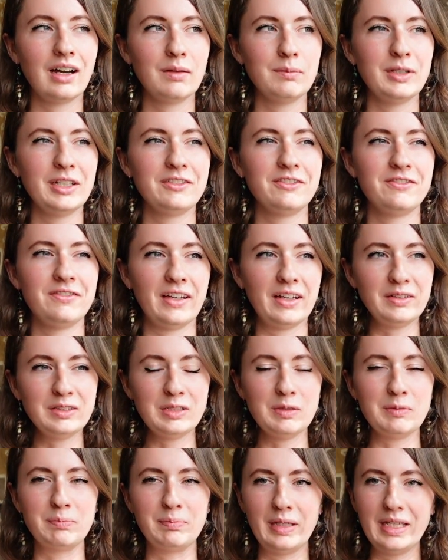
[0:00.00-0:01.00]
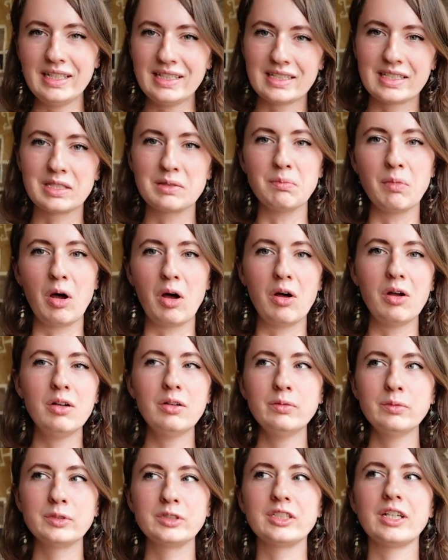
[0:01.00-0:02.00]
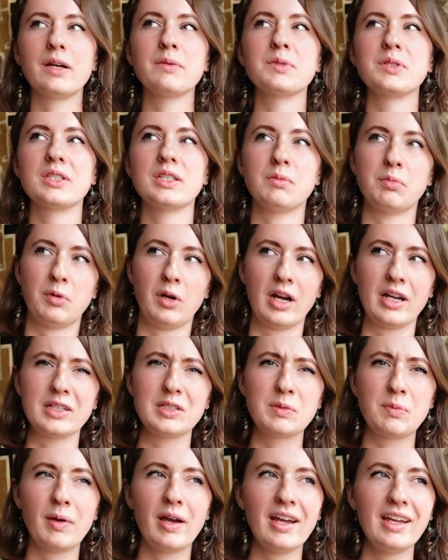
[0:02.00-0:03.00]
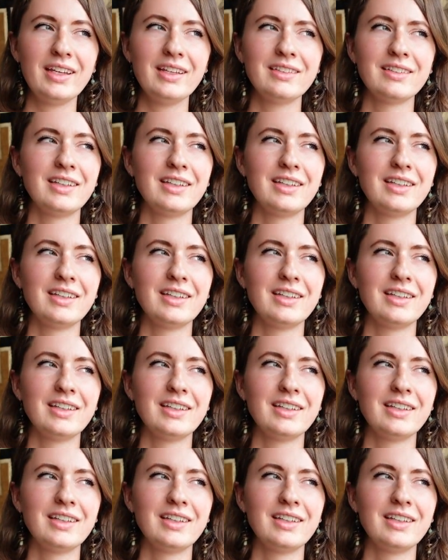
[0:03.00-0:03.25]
It felt a bit small, which I was surprised by,